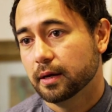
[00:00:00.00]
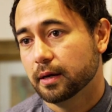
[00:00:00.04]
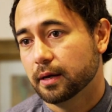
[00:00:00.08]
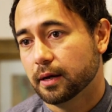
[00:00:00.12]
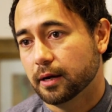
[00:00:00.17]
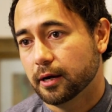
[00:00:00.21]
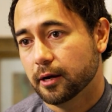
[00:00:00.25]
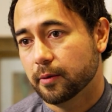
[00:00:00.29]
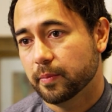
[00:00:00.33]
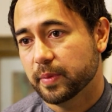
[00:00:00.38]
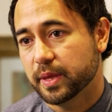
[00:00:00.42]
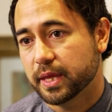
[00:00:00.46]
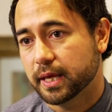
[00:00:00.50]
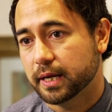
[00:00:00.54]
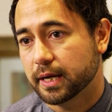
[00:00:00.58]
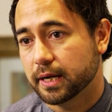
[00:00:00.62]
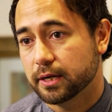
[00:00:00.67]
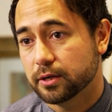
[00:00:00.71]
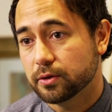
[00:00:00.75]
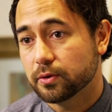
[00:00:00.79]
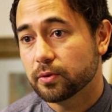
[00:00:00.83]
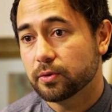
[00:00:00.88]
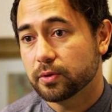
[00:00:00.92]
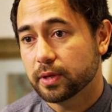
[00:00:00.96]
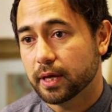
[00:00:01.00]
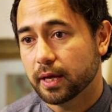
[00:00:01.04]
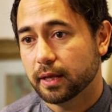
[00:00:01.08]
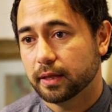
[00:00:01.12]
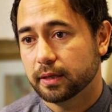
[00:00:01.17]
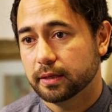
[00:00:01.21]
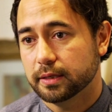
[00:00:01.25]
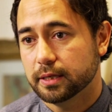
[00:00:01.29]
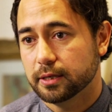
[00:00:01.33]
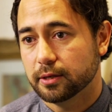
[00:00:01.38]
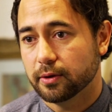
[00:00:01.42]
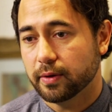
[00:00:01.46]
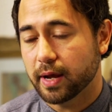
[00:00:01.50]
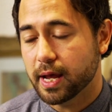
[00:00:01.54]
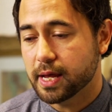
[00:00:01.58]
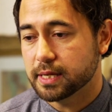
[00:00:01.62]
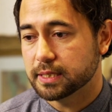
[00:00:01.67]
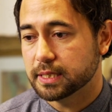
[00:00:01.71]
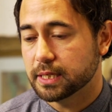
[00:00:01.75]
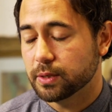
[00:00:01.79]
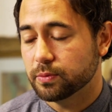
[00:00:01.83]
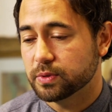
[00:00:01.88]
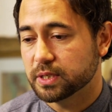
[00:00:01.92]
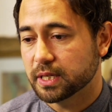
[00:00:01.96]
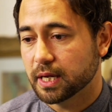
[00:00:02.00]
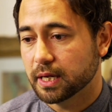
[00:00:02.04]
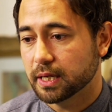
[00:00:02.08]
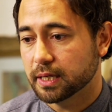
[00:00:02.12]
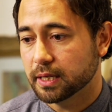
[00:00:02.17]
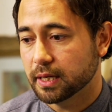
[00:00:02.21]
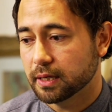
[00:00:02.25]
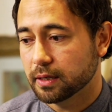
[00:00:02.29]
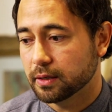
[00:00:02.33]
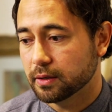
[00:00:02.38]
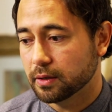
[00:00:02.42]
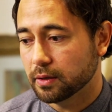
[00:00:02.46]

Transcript: And then I knew that, you know, as he was getting